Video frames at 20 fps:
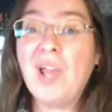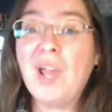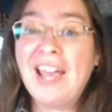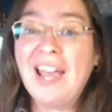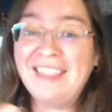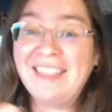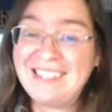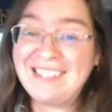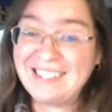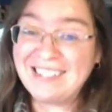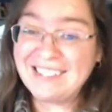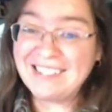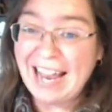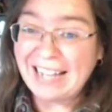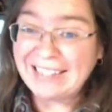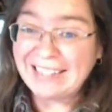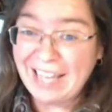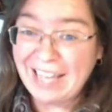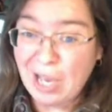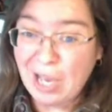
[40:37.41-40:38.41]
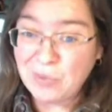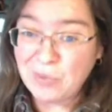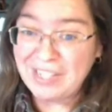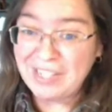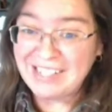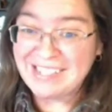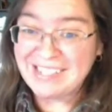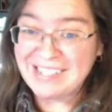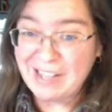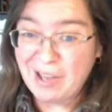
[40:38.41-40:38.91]
this is not counting
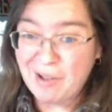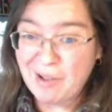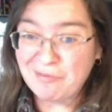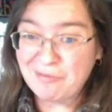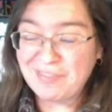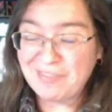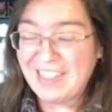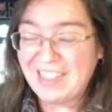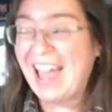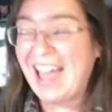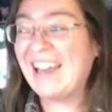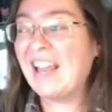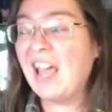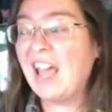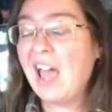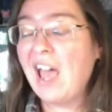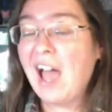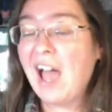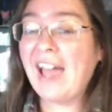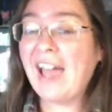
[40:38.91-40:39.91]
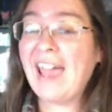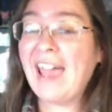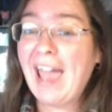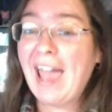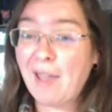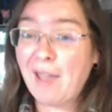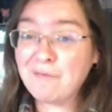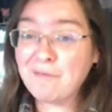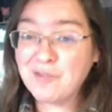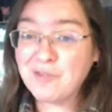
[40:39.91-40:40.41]
stuff that I
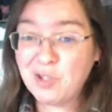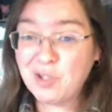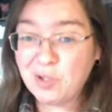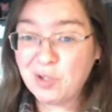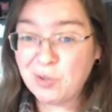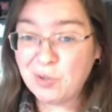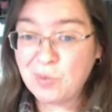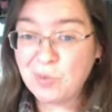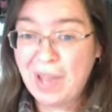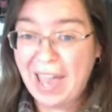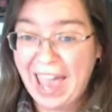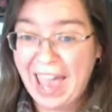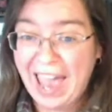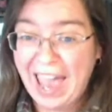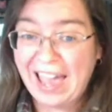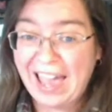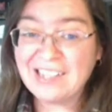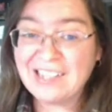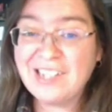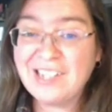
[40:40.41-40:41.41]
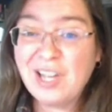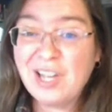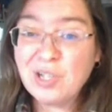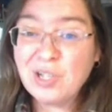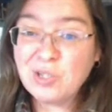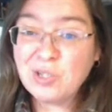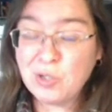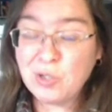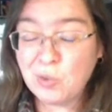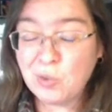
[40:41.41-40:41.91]
have to add
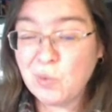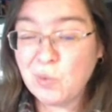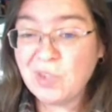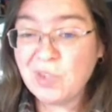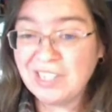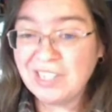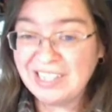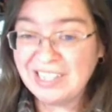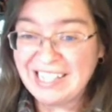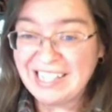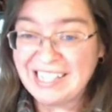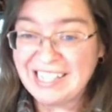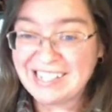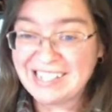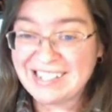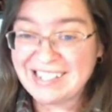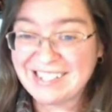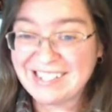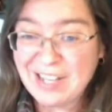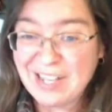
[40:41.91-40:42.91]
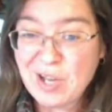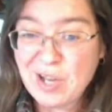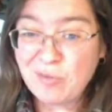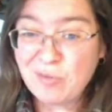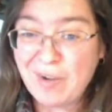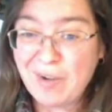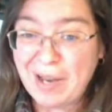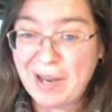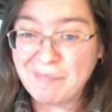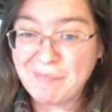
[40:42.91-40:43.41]
to the list,
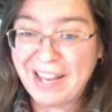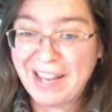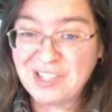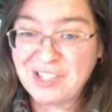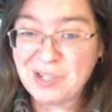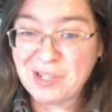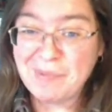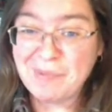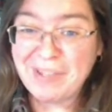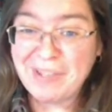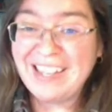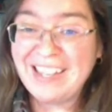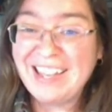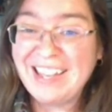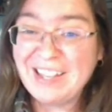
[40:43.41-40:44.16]
right, Mike Jimmy?